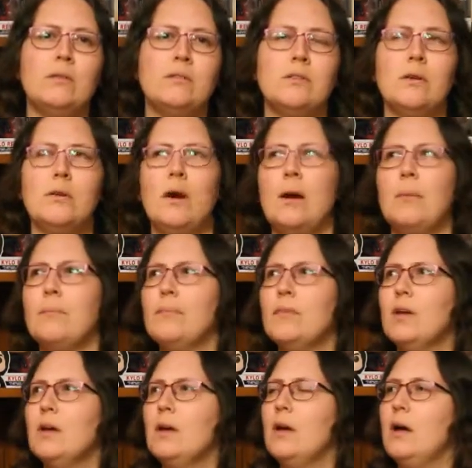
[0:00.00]
so
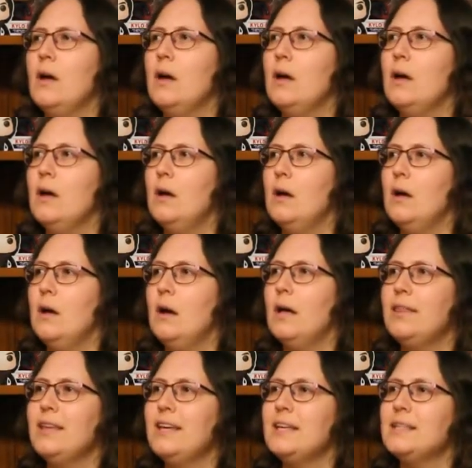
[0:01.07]
I
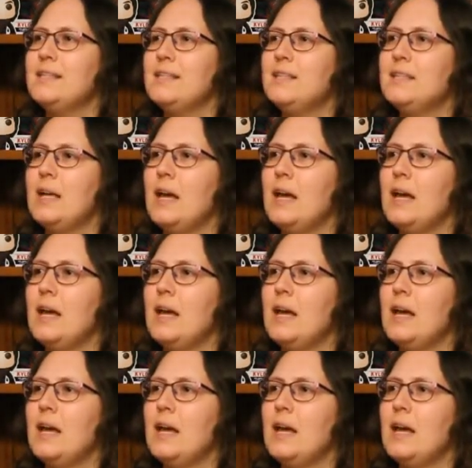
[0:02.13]
think it's,